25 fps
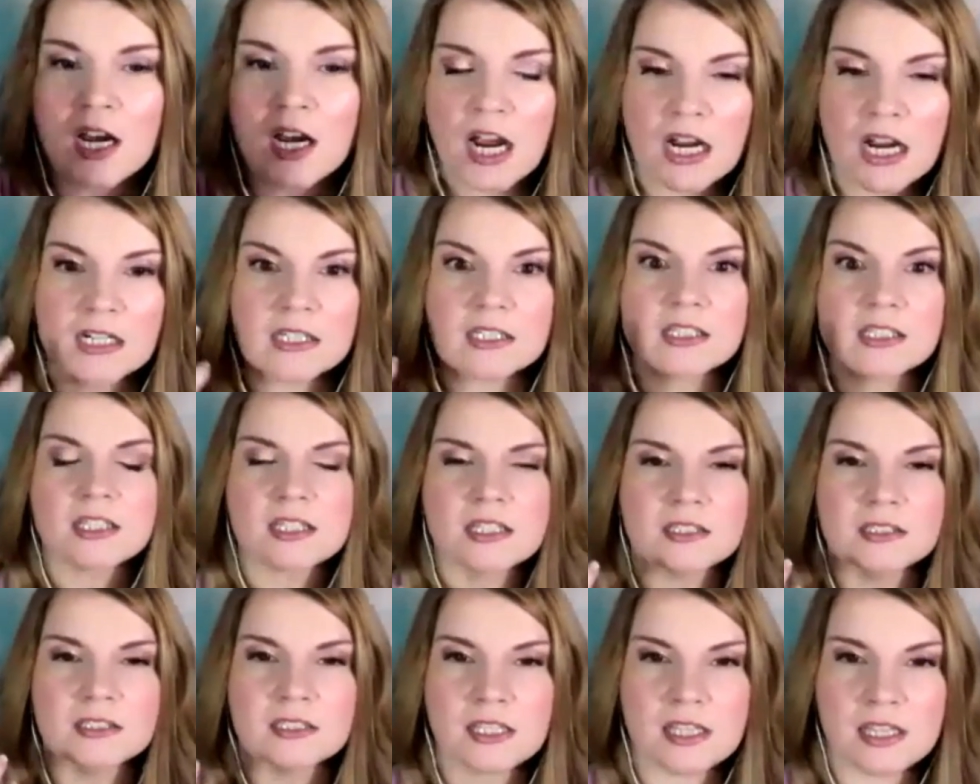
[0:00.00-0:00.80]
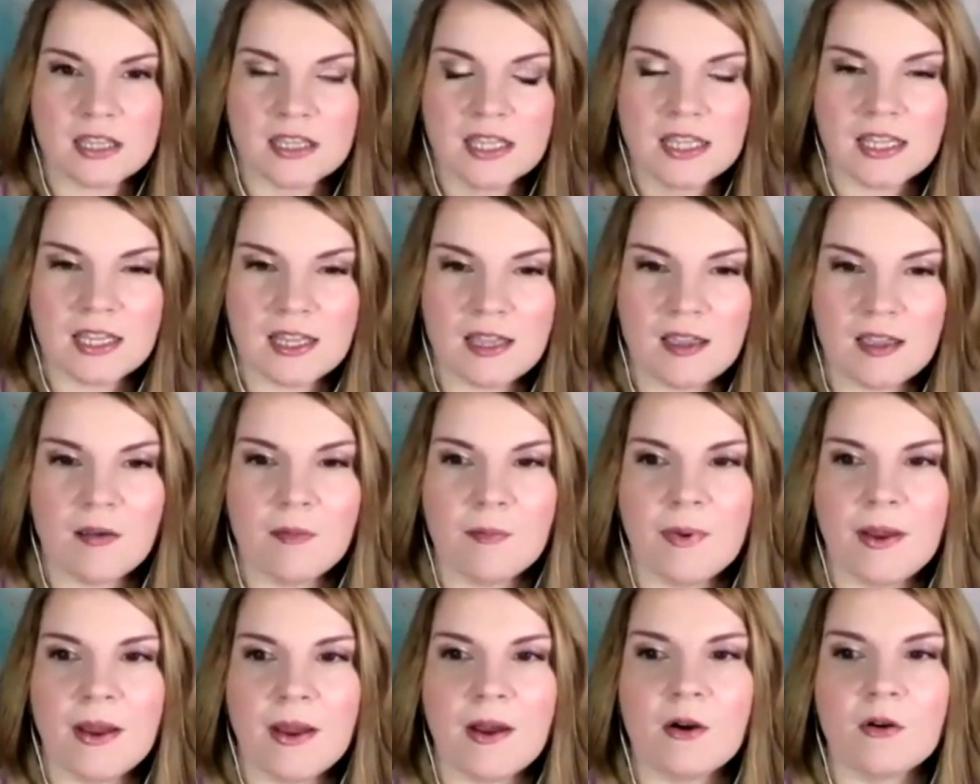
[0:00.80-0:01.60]
constantly
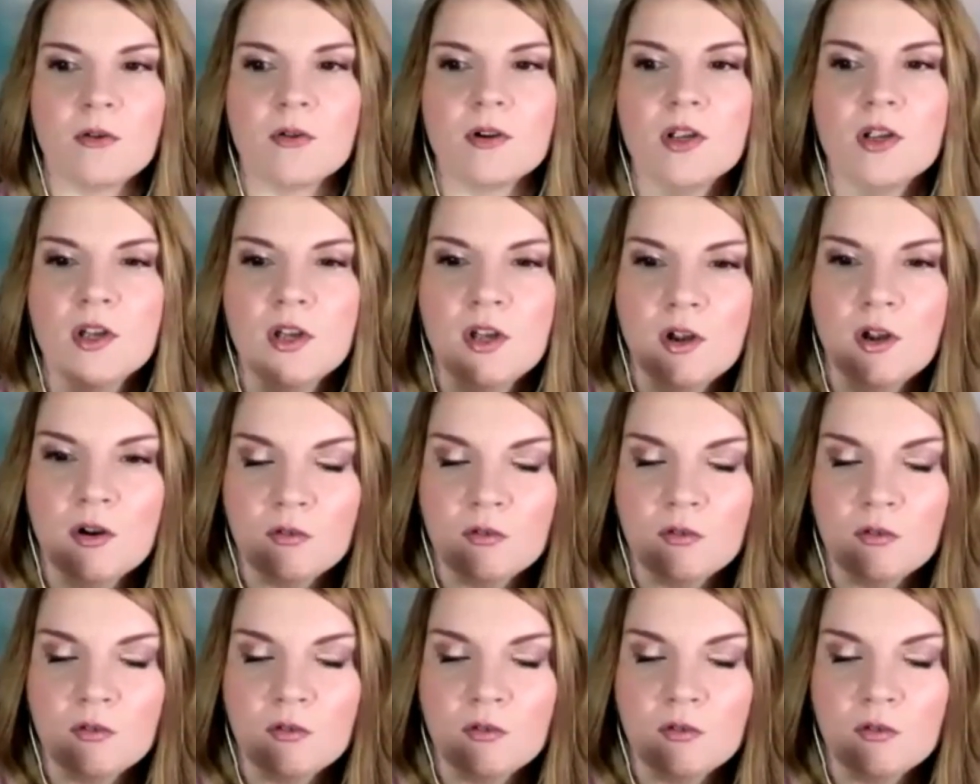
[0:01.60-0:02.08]
thinking about